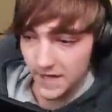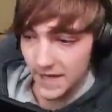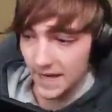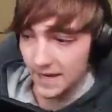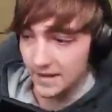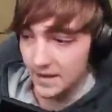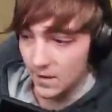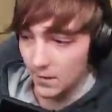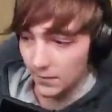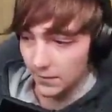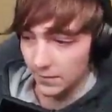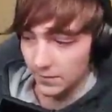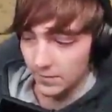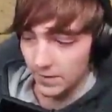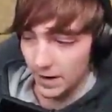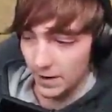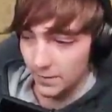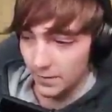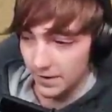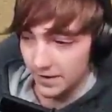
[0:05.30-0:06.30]
he had no clue
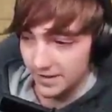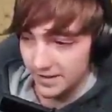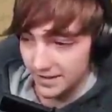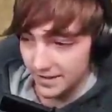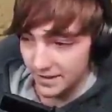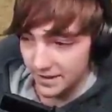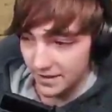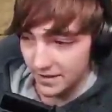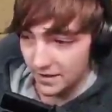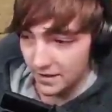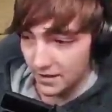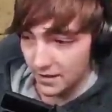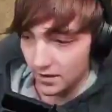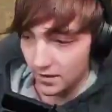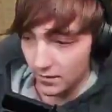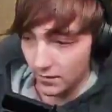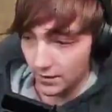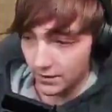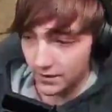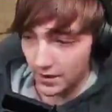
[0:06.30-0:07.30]
where I was.
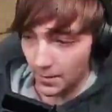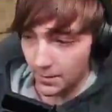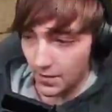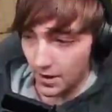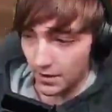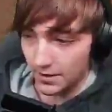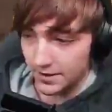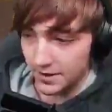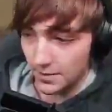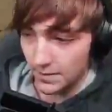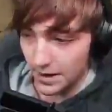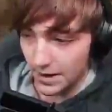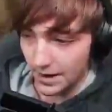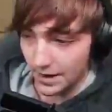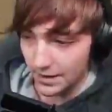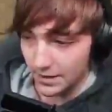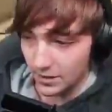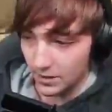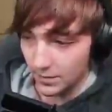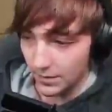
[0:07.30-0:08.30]
What's up, Naruto man?
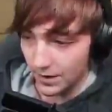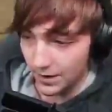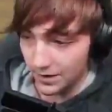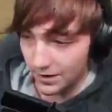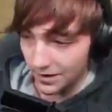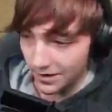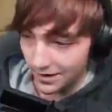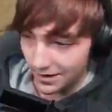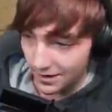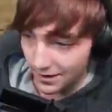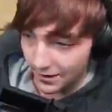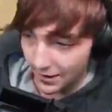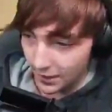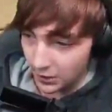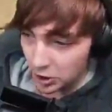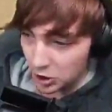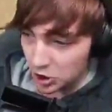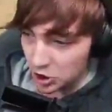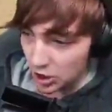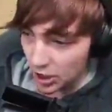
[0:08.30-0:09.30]
How you doing, man? You
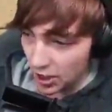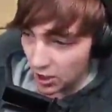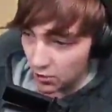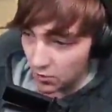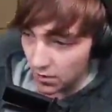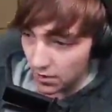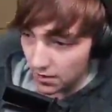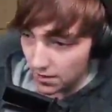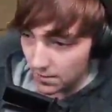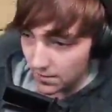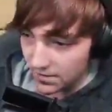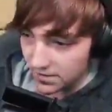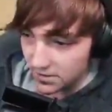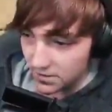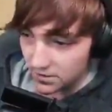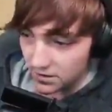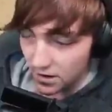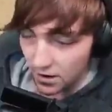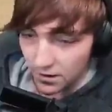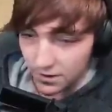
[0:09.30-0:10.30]
like the show,
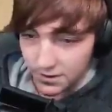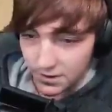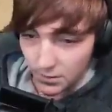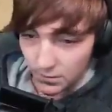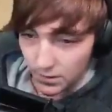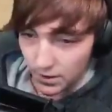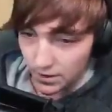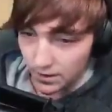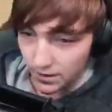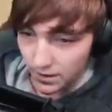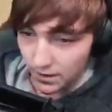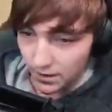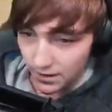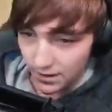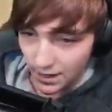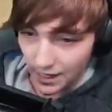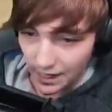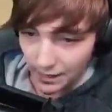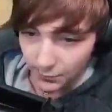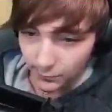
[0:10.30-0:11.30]
Mr. Naruto man?
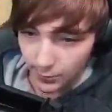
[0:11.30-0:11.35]
I'm